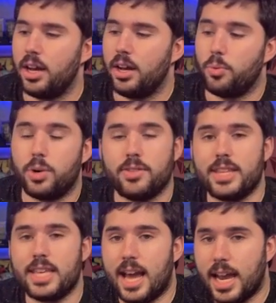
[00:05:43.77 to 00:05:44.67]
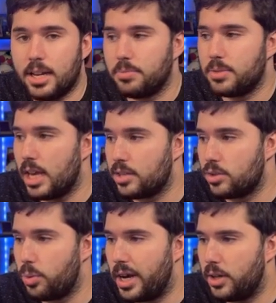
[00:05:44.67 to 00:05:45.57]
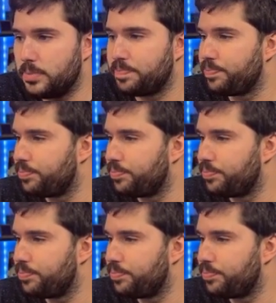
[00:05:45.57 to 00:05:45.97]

One of the items as well